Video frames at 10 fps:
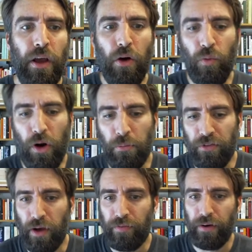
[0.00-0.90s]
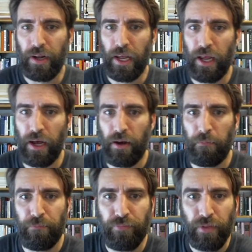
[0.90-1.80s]
Rome suffered a uh,
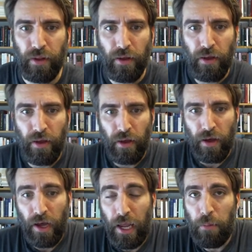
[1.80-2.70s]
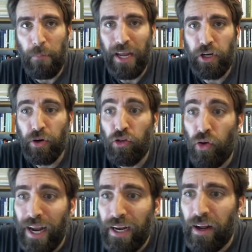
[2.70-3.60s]
a major
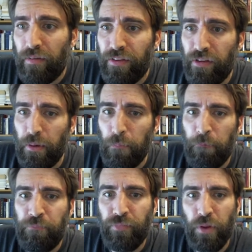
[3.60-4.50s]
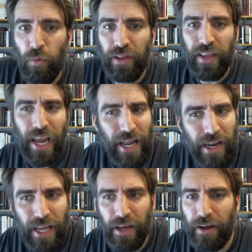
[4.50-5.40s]
trade deficit with
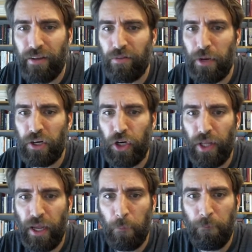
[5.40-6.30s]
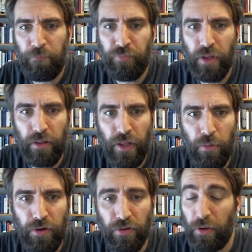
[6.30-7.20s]
India, especially. They
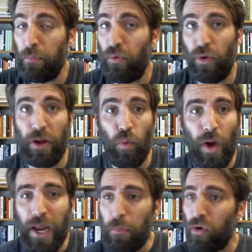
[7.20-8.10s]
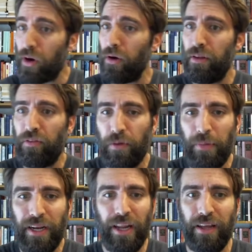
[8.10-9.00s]
were just importing way more goods from
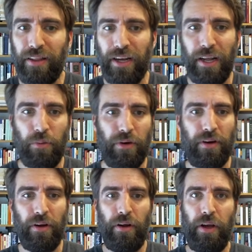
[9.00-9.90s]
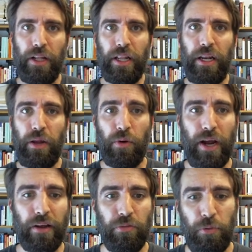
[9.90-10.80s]
India than they were than they were
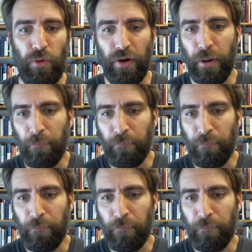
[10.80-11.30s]
exporting,